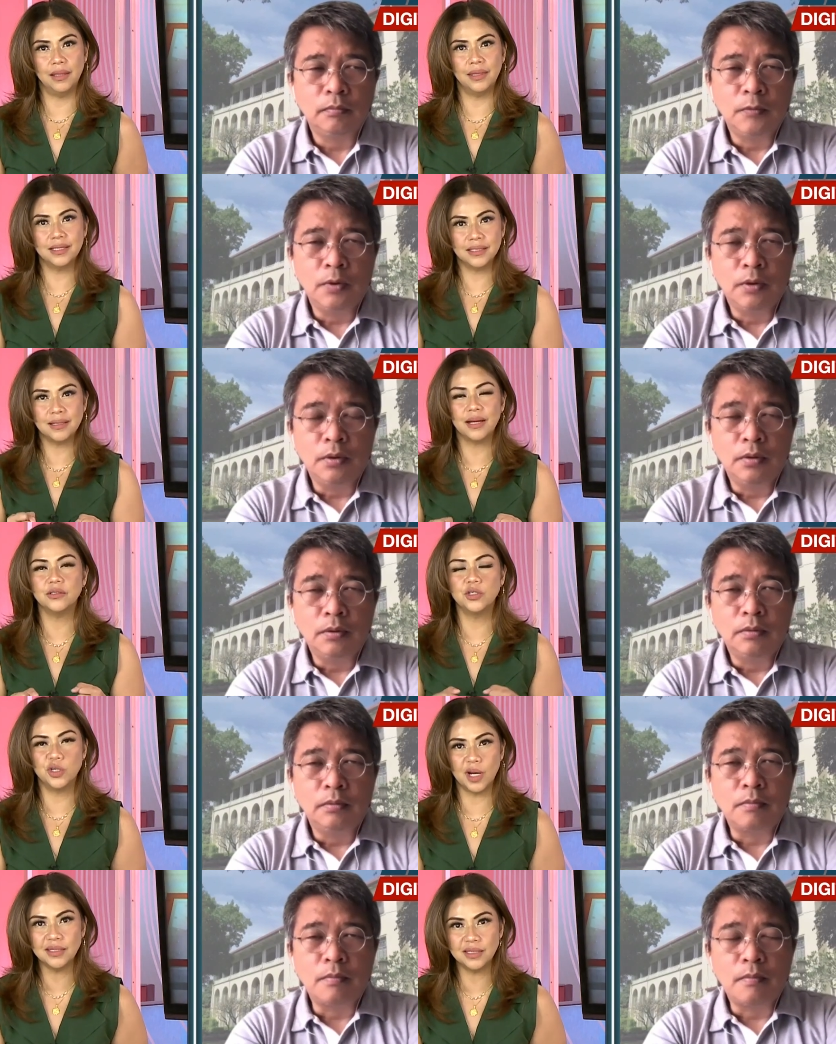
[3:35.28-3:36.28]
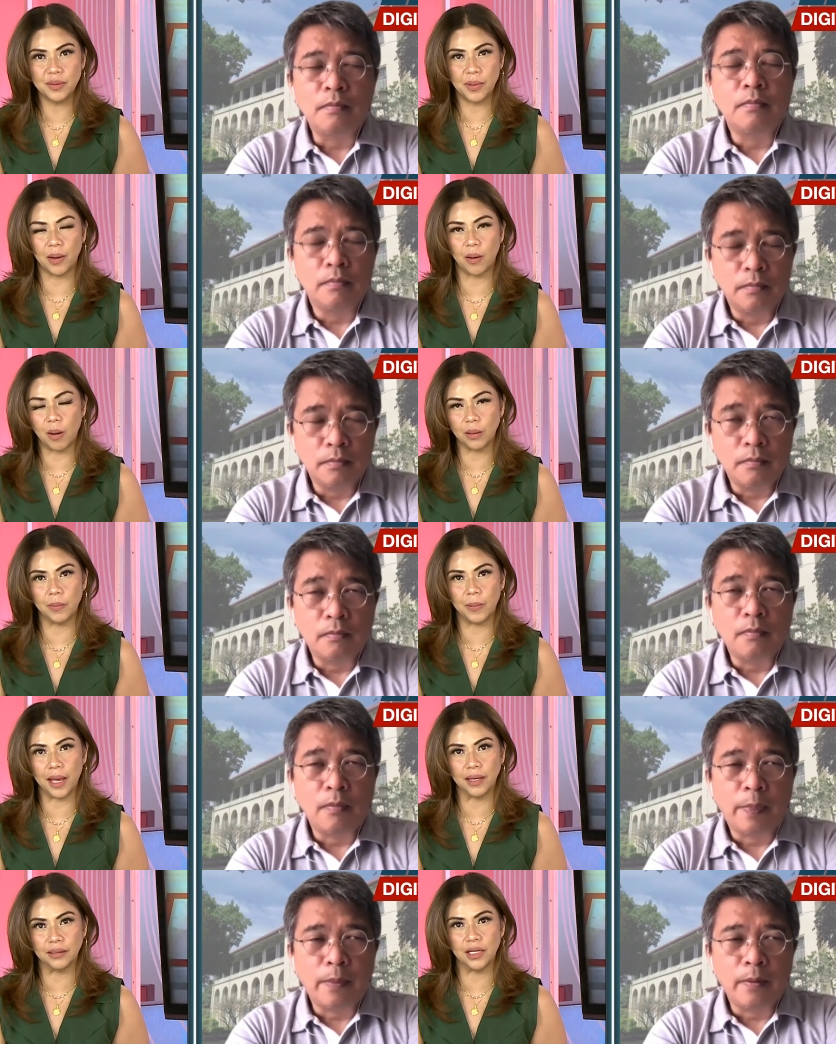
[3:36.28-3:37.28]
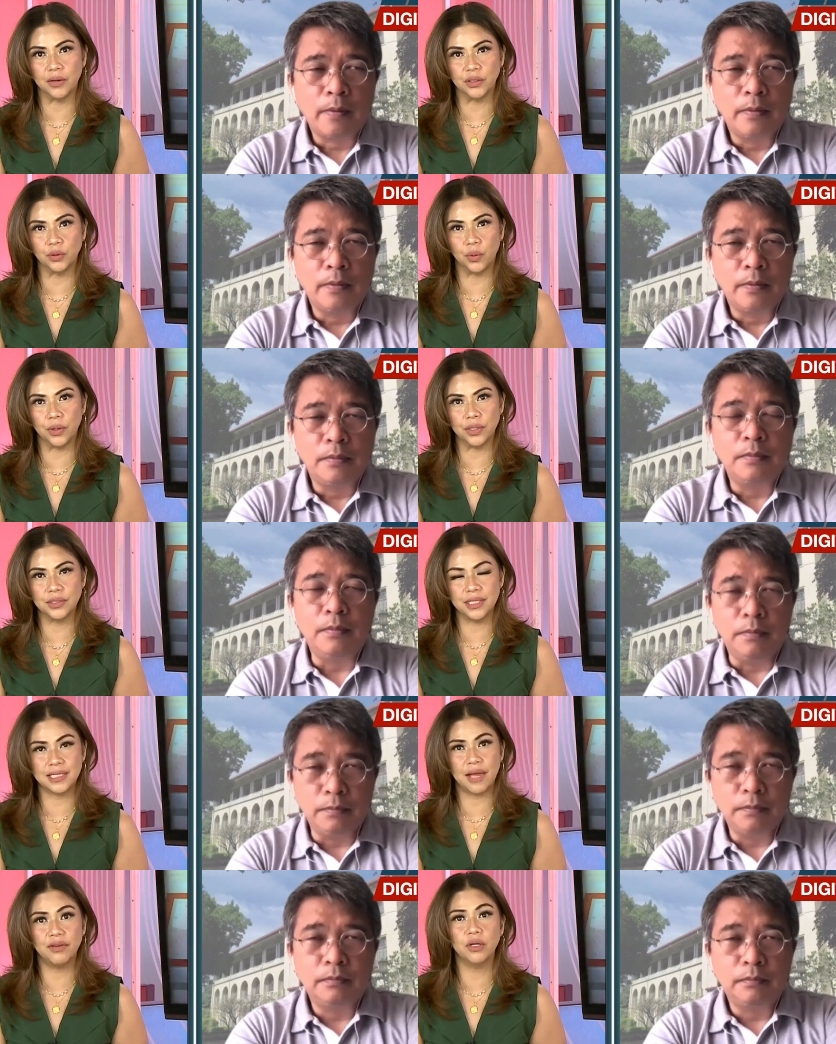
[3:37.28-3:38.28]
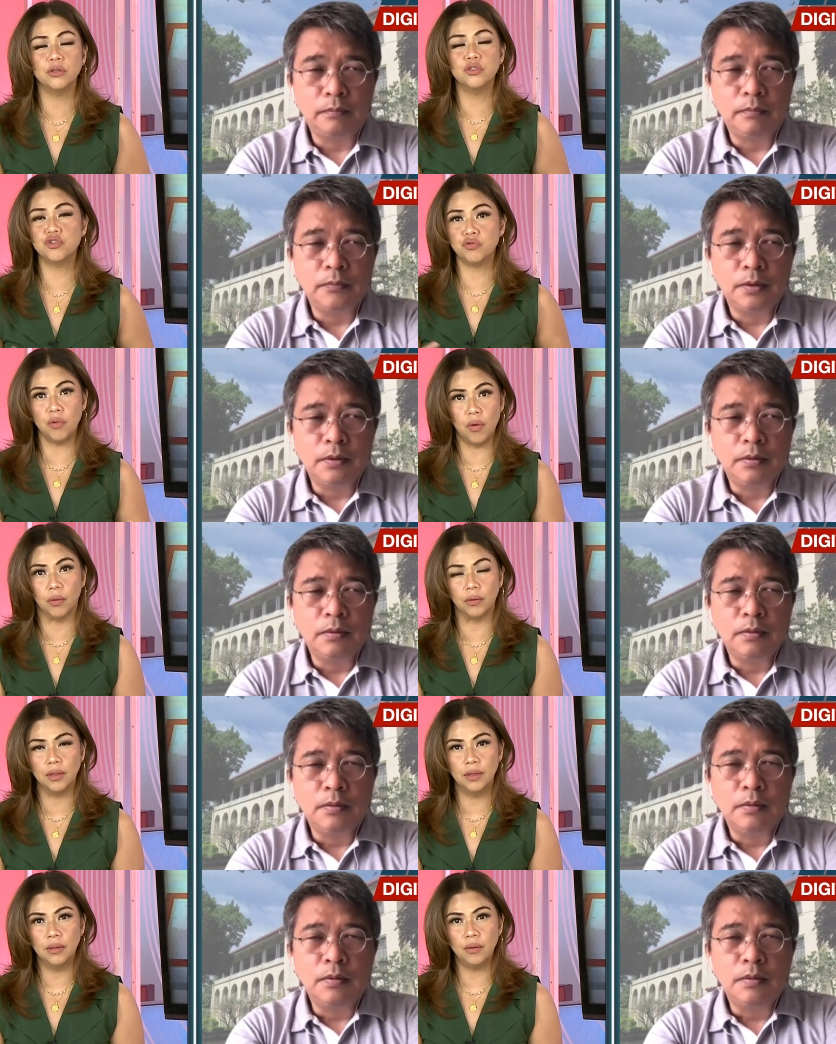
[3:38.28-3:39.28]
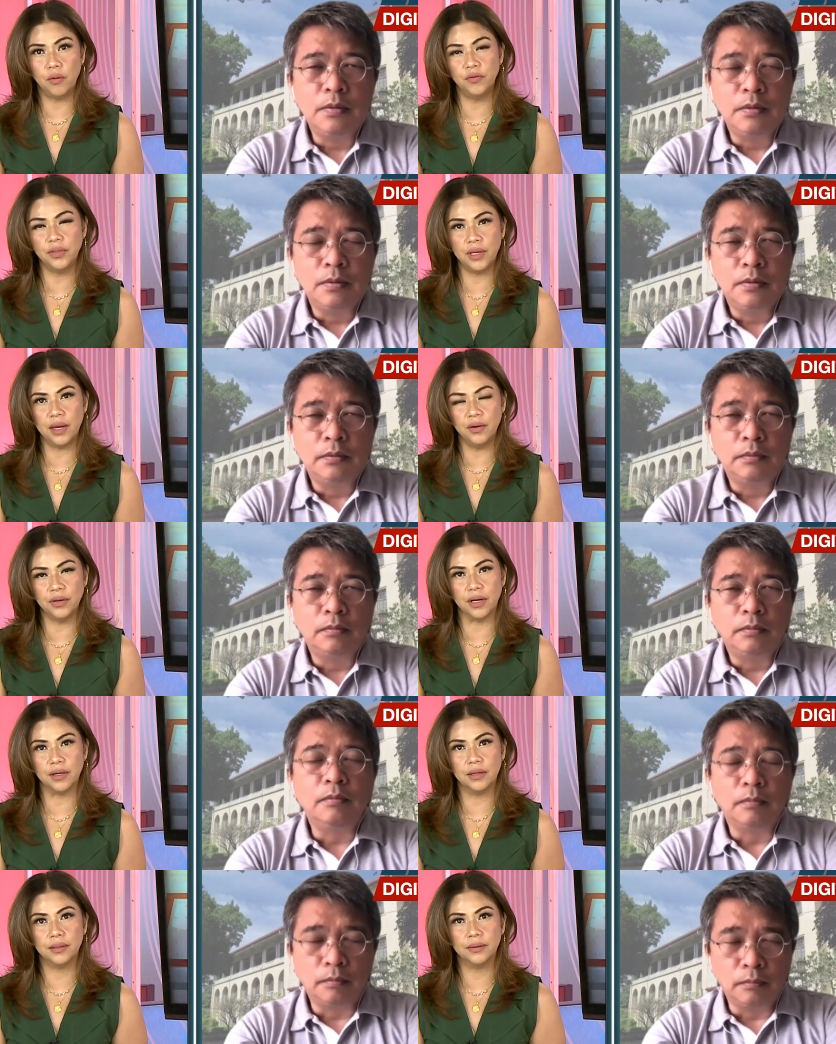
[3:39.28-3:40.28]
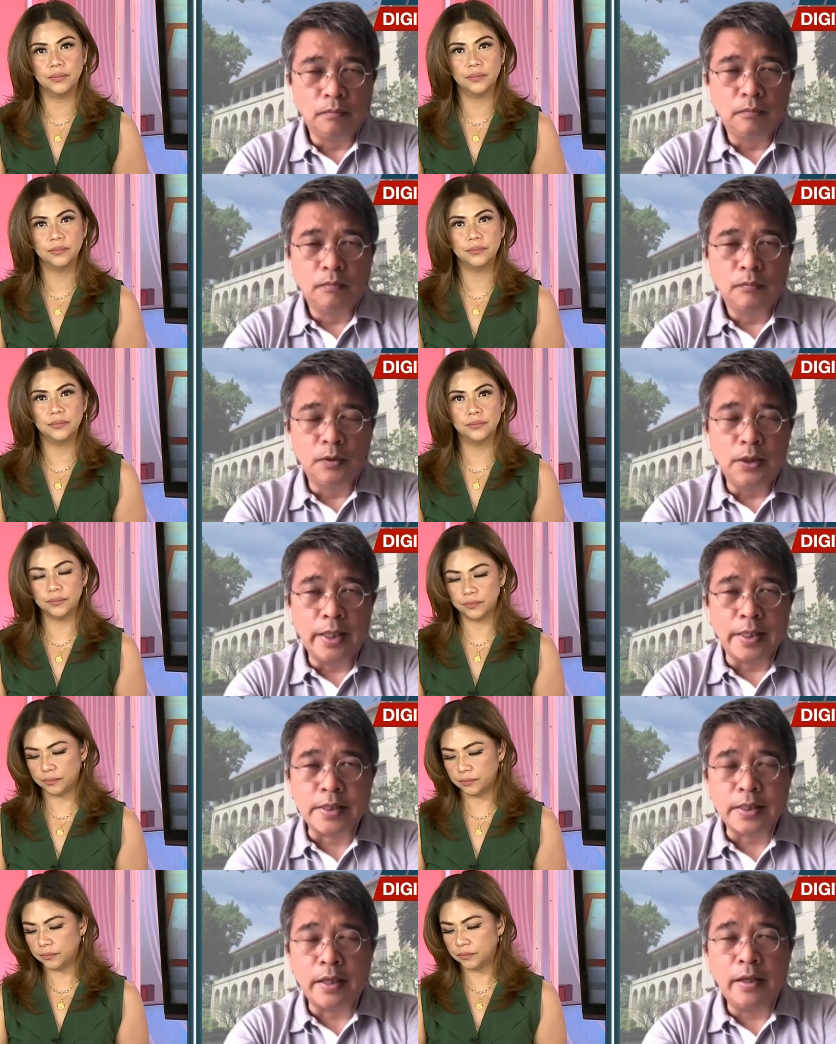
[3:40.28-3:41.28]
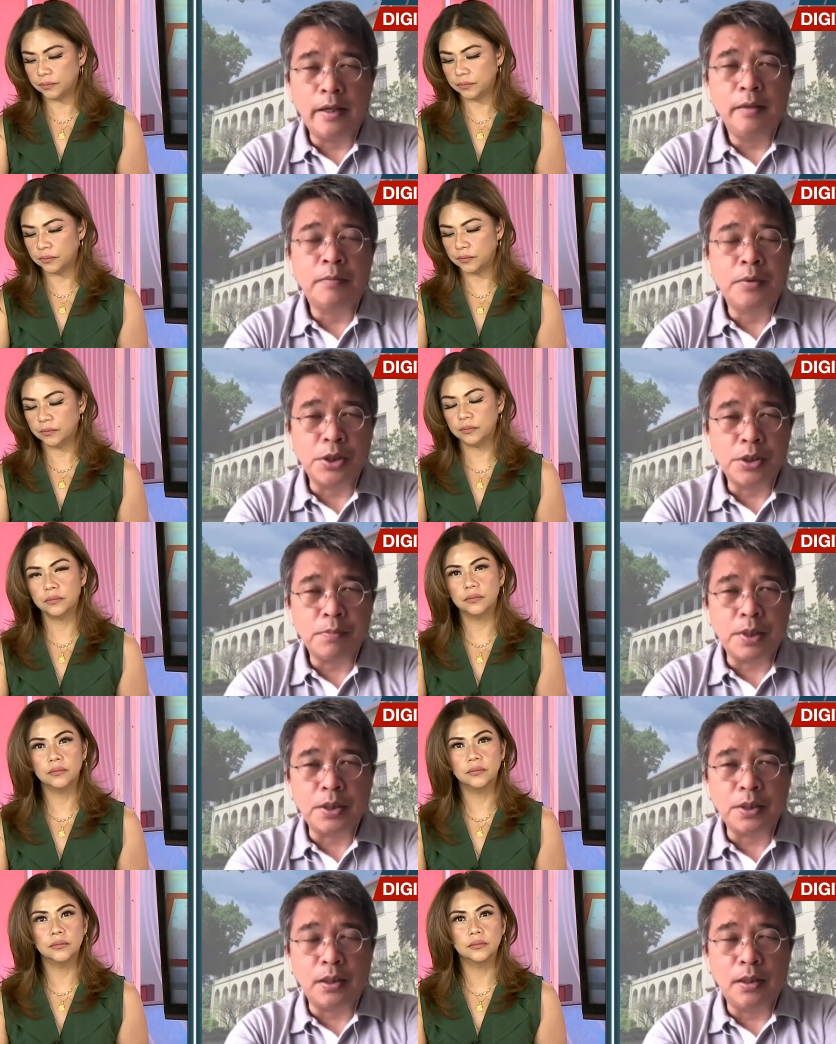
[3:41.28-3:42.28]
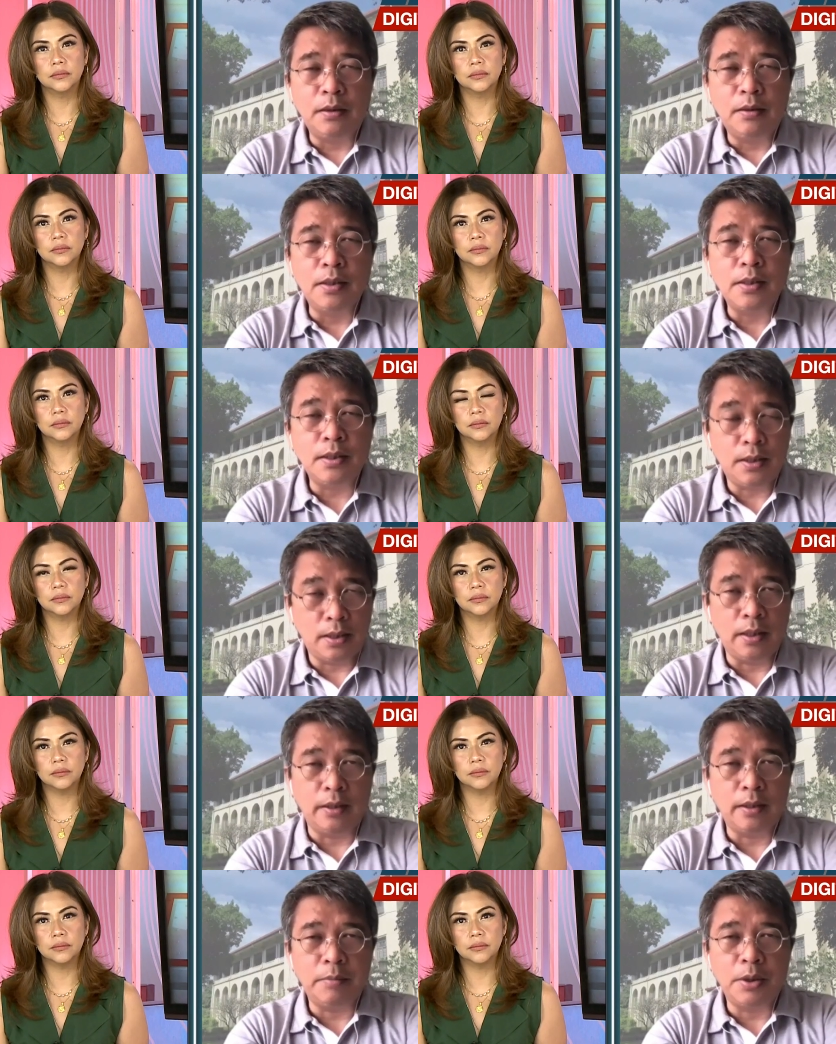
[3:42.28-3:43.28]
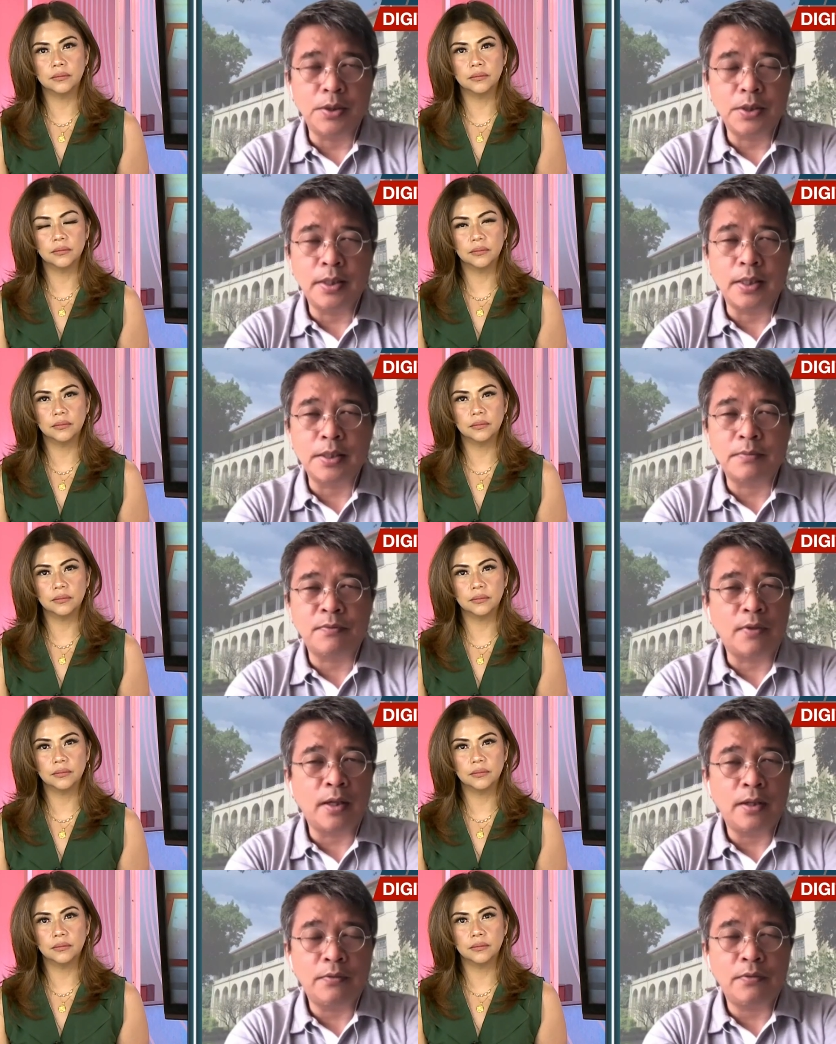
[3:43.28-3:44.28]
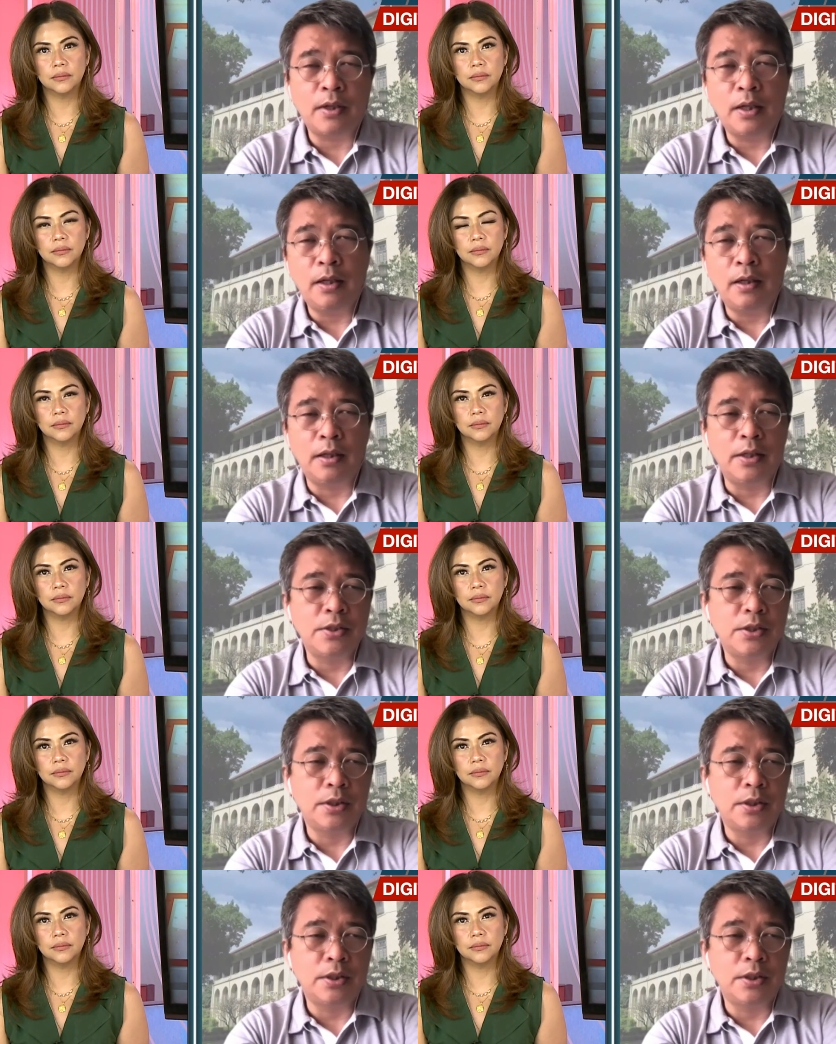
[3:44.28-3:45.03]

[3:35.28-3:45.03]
Speaker 1: that it's not just about occupying territories, it's having control over the area.
Speaker 2: Yes, and most especially the sea area, because that's far, far larger